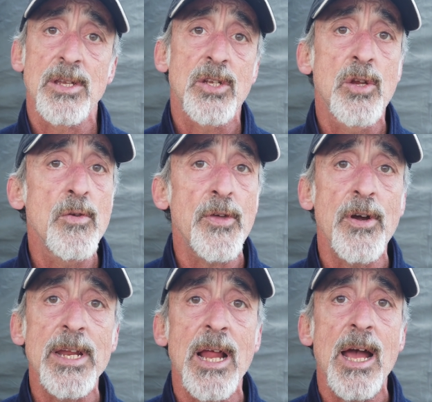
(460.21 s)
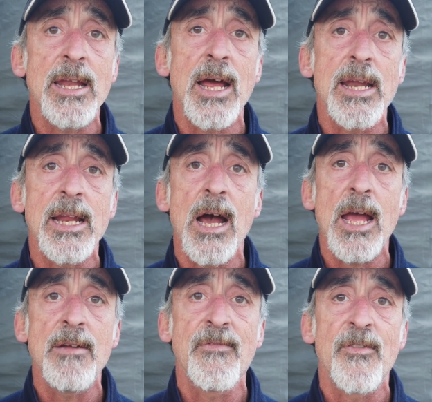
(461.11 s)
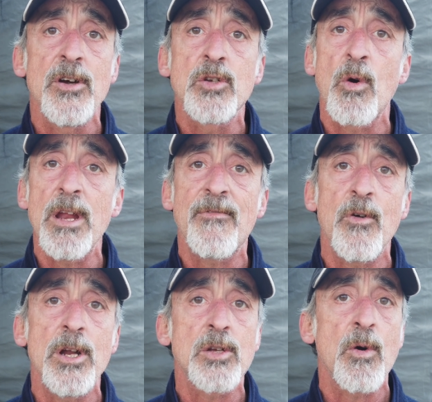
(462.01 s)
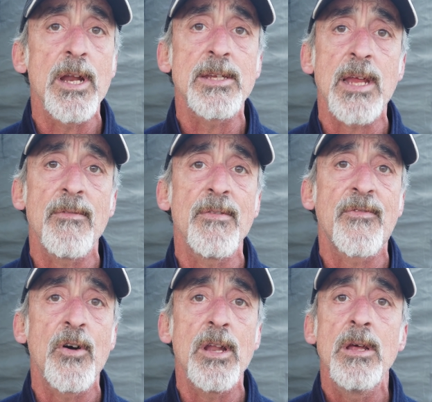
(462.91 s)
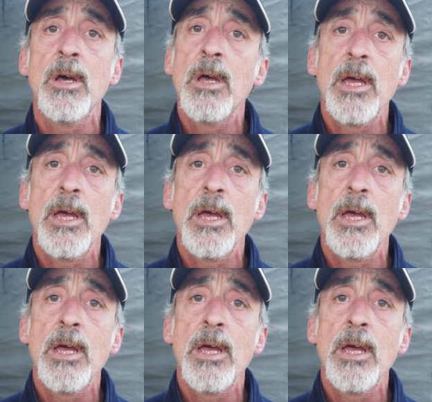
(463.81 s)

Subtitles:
It's $239.99 for 24 to 27 foot